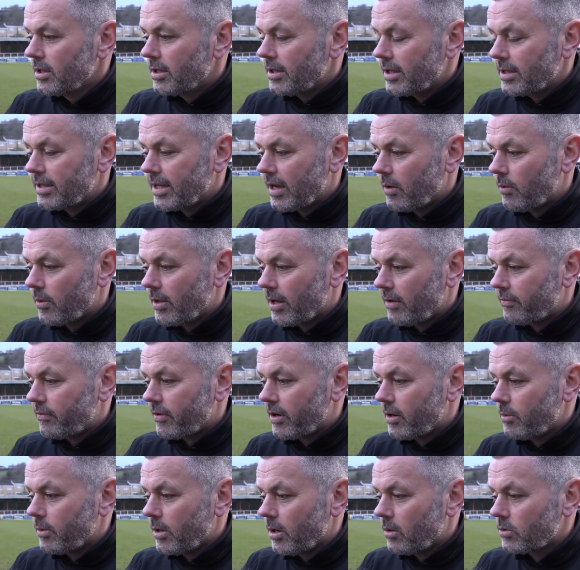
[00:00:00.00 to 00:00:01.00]
And they dealt with that
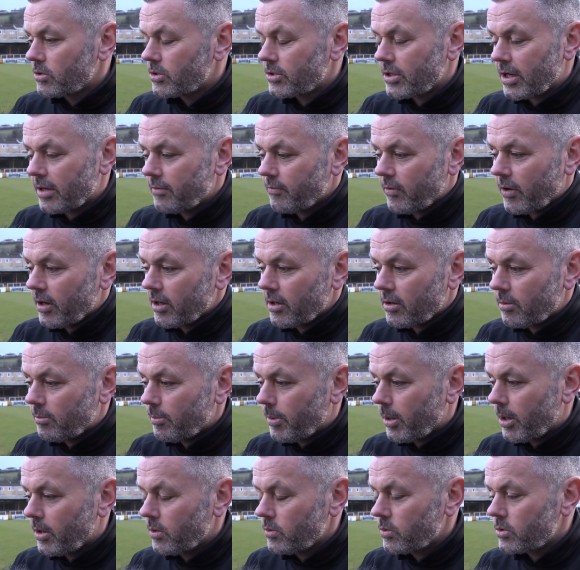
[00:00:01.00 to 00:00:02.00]
very well, stayed very
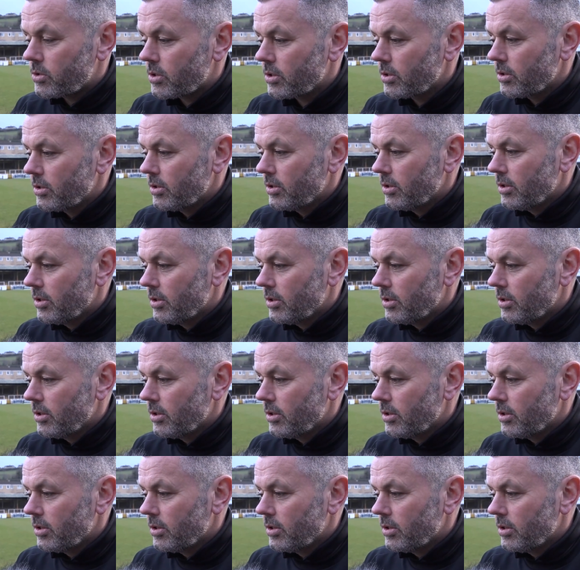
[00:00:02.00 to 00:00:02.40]
composed.